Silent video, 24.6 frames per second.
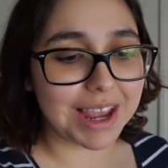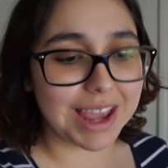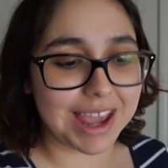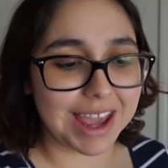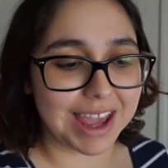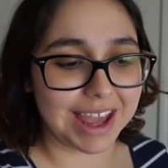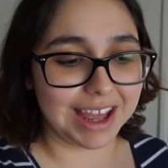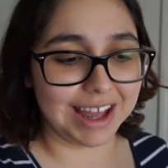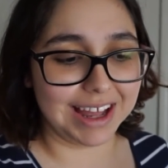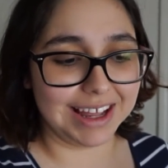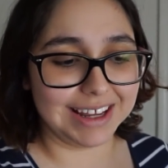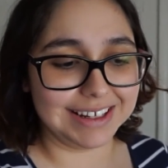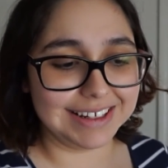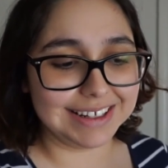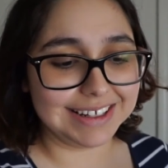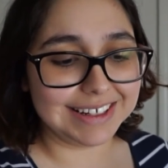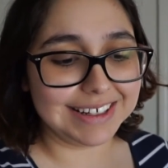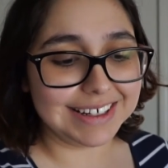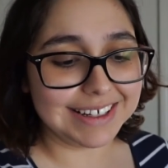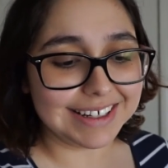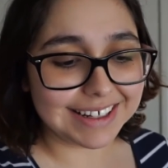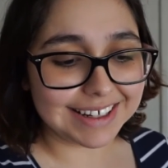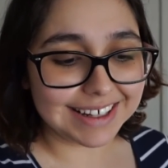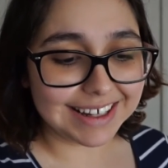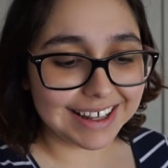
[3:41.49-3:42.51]
And,
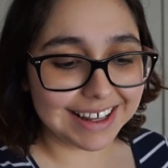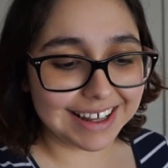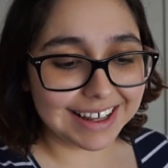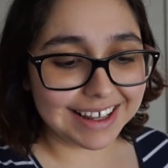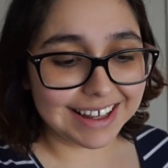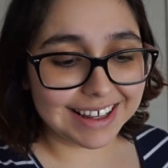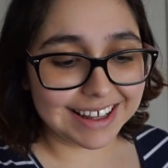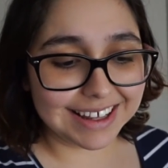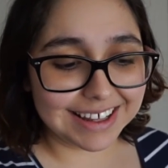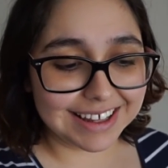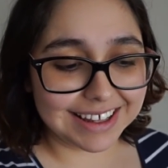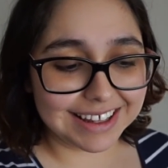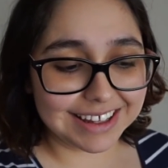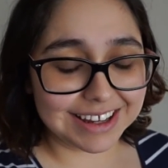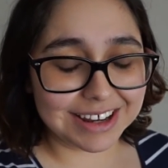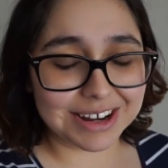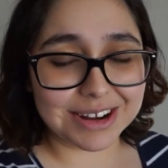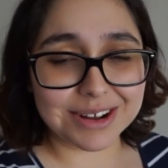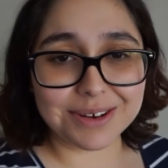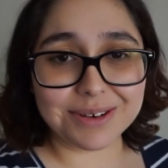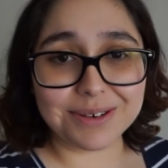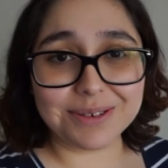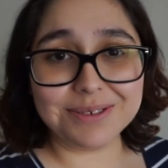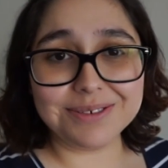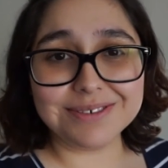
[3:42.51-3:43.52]
you
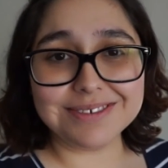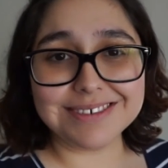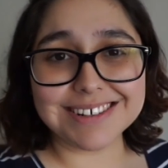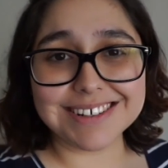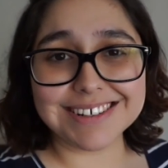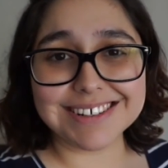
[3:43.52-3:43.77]
know,